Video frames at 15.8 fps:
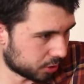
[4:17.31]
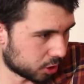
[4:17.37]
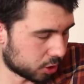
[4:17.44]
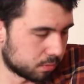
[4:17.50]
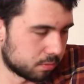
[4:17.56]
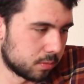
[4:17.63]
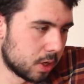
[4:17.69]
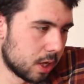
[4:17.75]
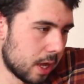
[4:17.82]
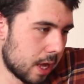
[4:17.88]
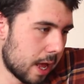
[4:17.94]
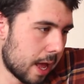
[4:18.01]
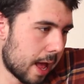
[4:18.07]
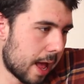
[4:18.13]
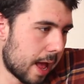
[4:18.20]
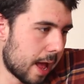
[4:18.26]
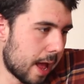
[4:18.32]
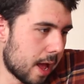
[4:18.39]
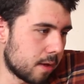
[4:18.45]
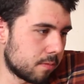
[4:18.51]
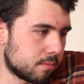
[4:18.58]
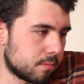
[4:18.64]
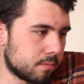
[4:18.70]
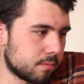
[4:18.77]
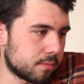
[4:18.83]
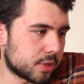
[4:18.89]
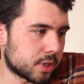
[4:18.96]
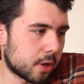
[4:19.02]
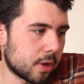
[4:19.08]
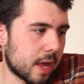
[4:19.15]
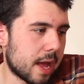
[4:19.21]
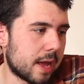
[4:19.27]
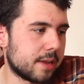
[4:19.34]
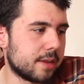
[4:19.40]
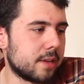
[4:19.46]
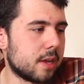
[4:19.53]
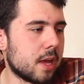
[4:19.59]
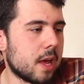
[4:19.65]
come. So yeah, and